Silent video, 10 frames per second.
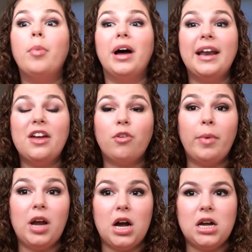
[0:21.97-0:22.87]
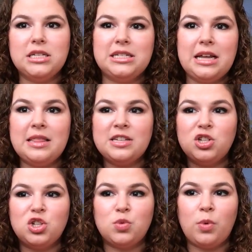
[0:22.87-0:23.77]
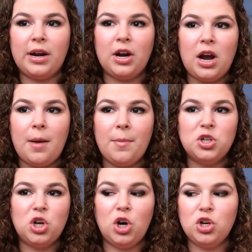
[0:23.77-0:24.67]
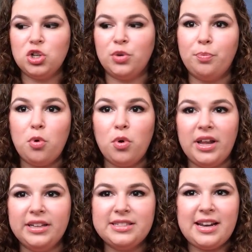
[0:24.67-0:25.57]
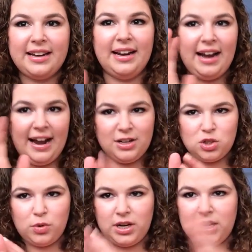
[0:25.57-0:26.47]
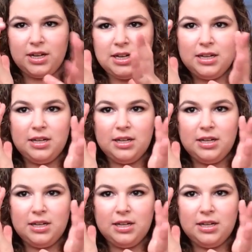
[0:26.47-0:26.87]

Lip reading: But if we're being honest, this is just where a charger port is that I can kind of, sort of,